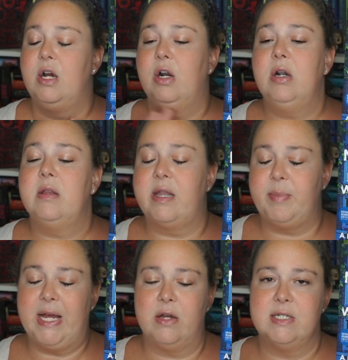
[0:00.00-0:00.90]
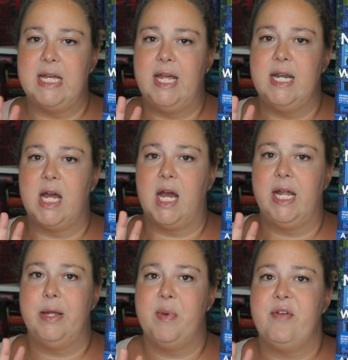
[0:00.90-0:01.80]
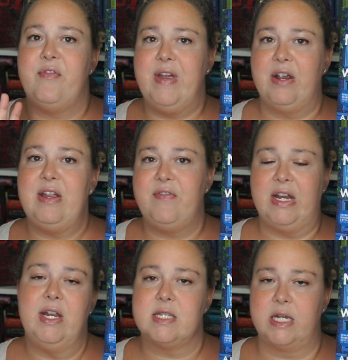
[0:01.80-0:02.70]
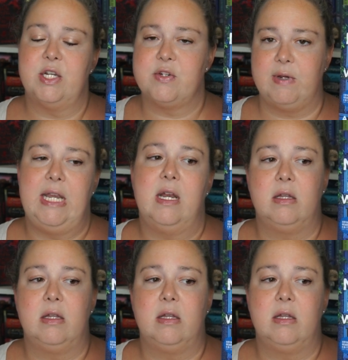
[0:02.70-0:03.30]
heard a lot about, and I am very, very excited to read.